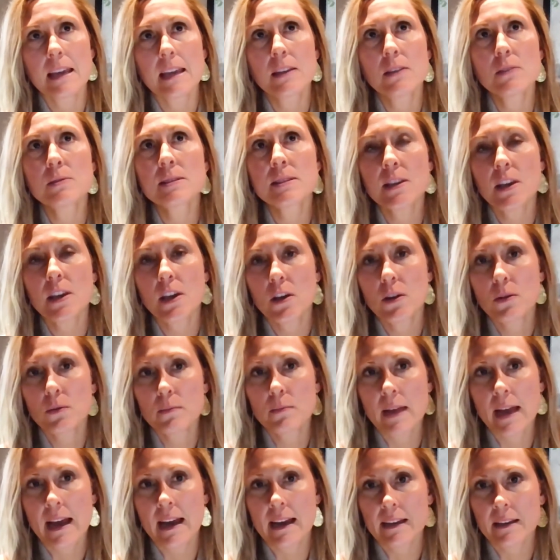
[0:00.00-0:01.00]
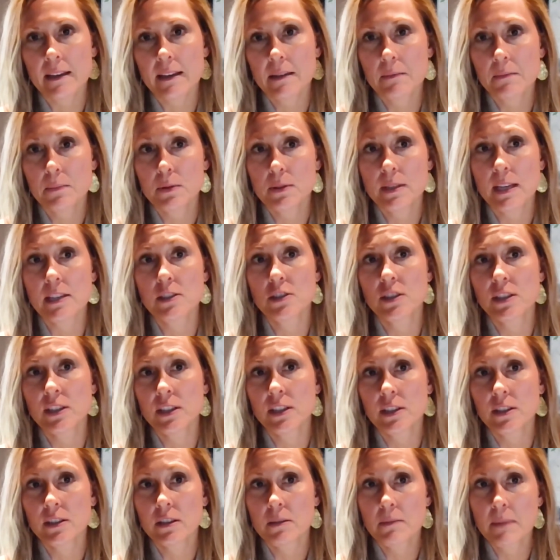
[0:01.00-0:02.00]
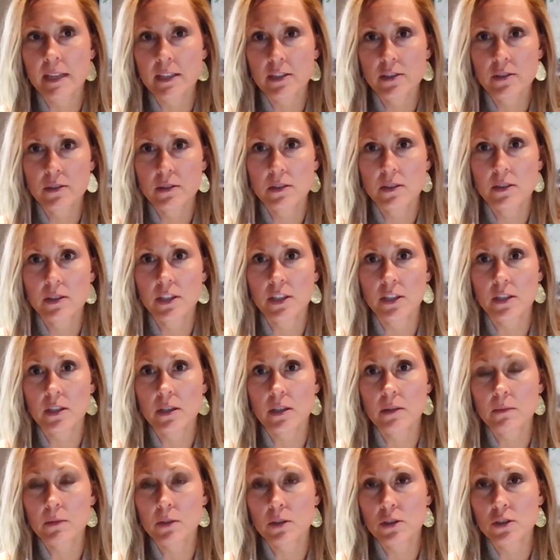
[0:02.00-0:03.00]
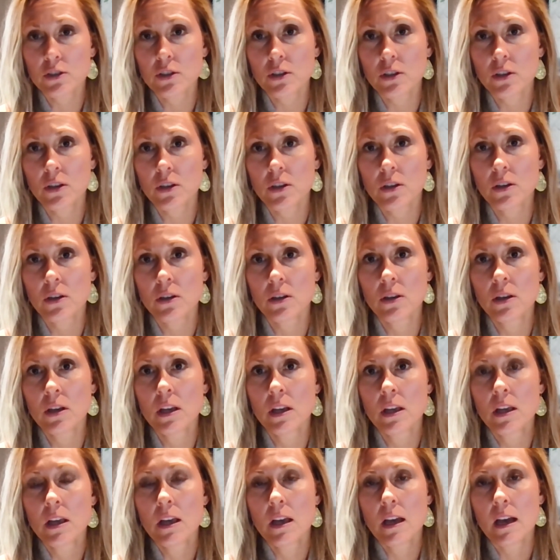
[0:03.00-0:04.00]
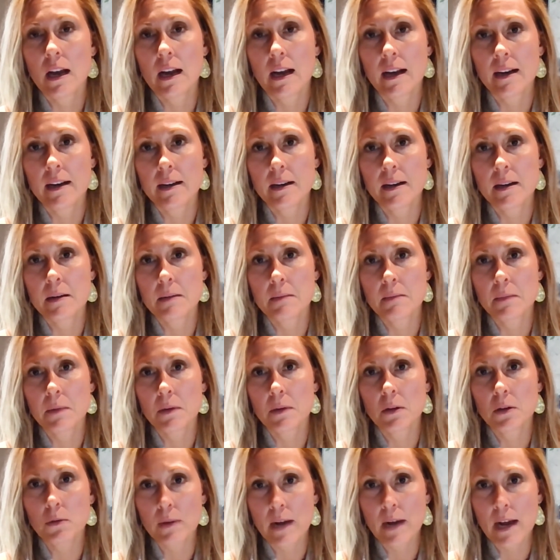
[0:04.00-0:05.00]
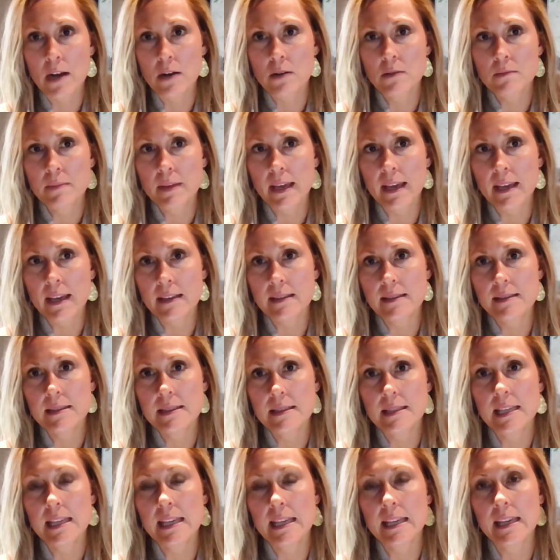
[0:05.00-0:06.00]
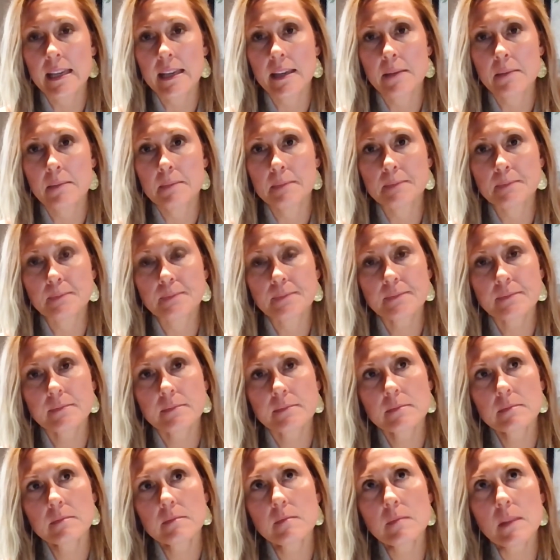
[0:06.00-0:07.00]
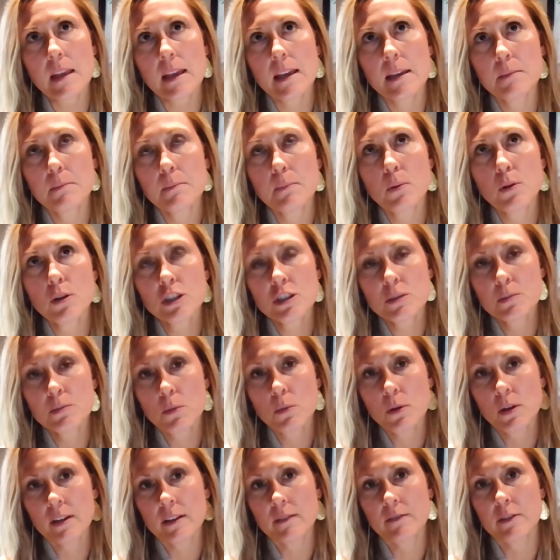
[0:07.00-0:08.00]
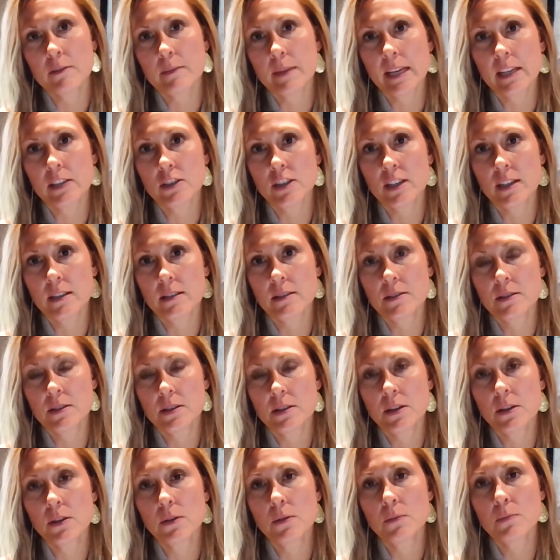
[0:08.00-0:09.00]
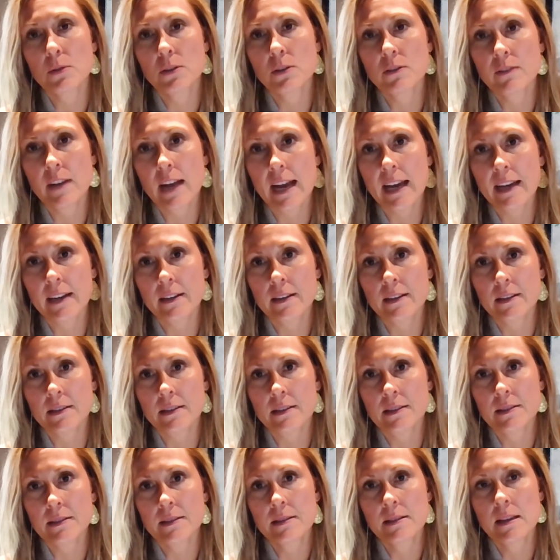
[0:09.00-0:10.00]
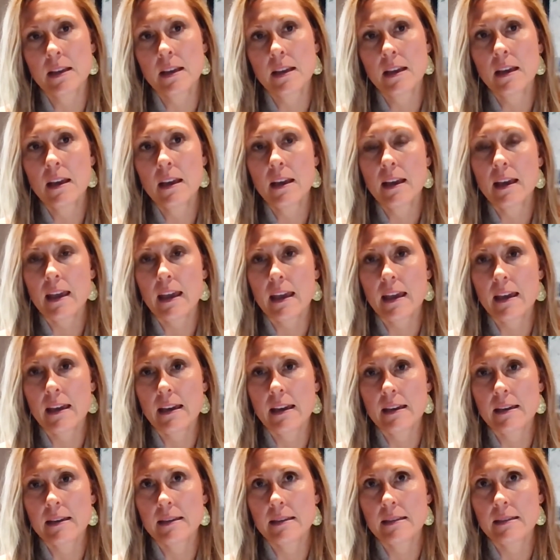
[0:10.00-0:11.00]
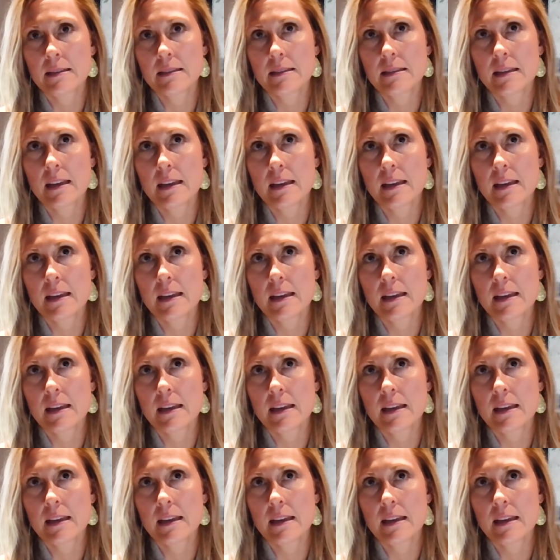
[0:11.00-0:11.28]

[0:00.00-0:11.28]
scale back potentially your commercial ground-based team and push more information to providers and